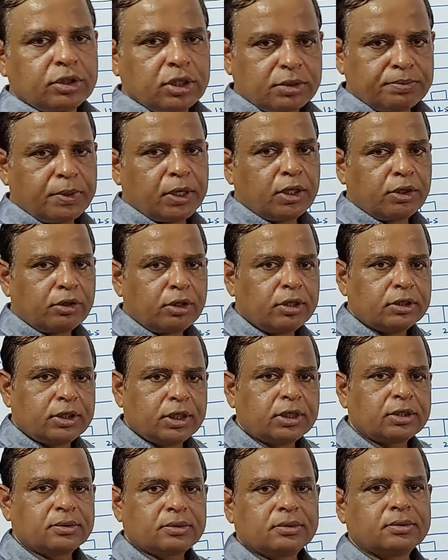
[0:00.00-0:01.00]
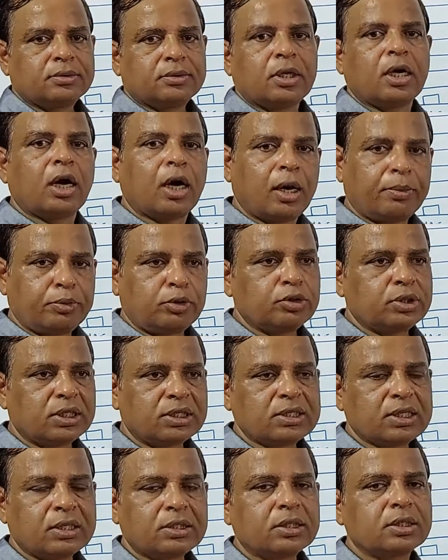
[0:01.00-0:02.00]
this particular thing, up to this
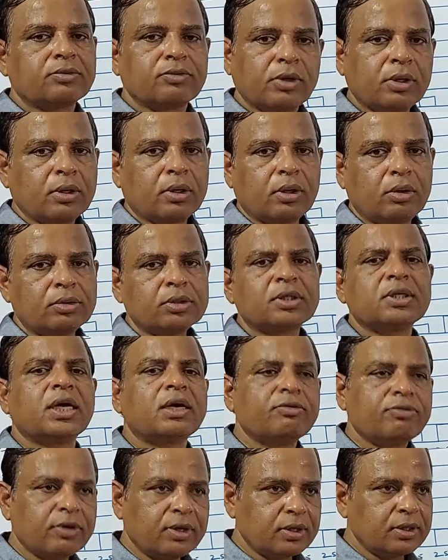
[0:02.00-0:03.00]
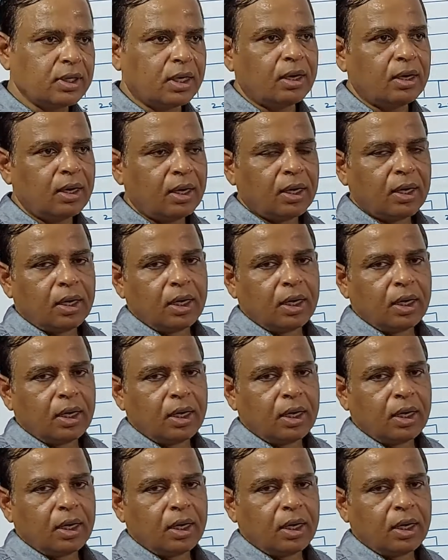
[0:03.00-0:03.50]
session we will close it, and further